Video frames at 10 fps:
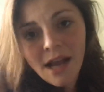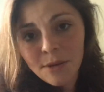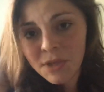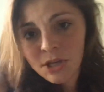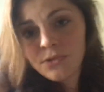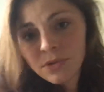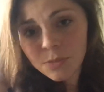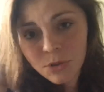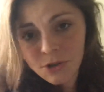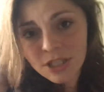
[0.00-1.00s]
I'm here for
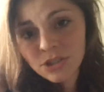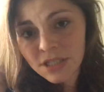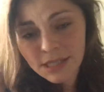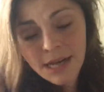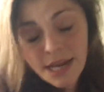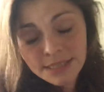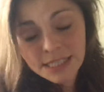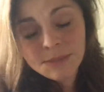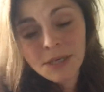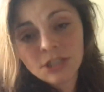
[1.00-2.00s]
the progression and
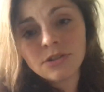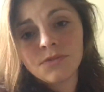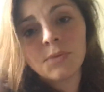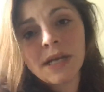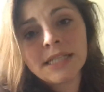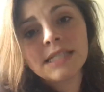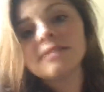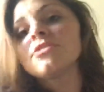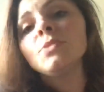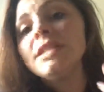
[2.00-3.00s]
expansion of
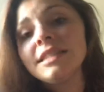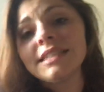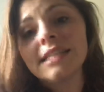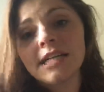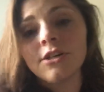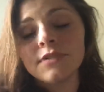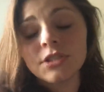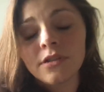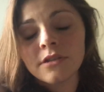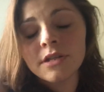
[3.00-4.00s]
humanity, so we need to take care of
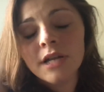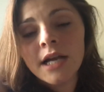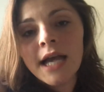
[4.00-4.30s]
each other.